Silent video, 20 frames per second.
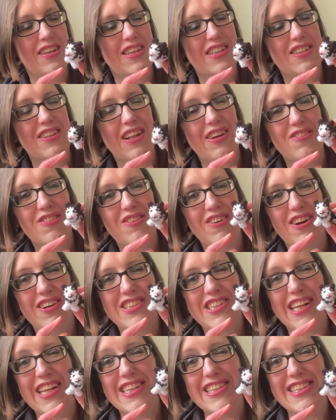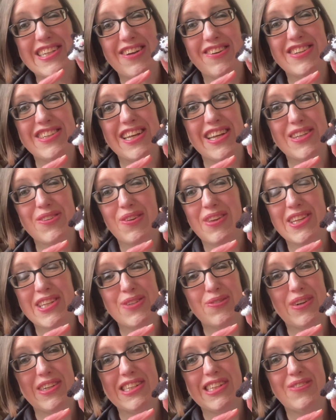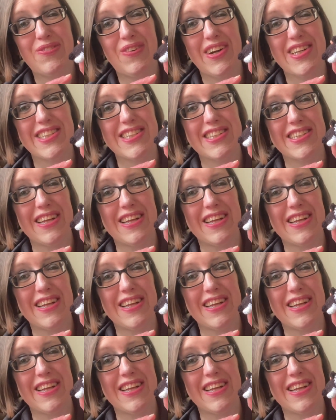It's a little crochet. Seriously, it's one of the sweetest presents.